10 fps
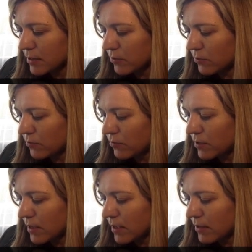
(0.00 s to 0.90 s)
that
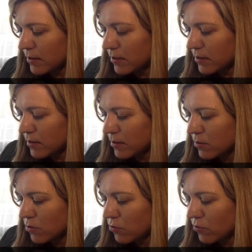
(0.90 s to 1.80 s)
Vn
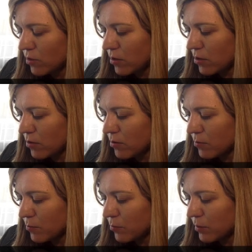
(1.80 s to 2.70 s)
over R
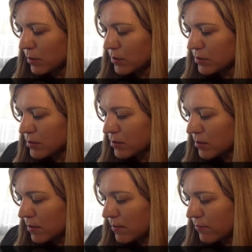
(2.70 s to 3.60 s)

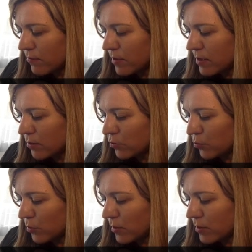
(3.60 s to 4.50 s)
plus V out
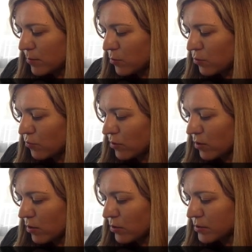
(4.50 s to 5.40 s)
prime over
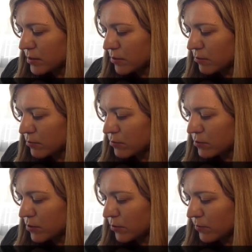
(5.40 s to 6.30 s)
R is equal to
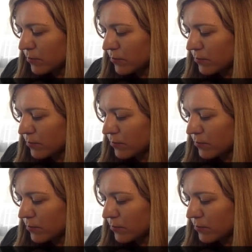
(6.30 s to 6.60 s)
zero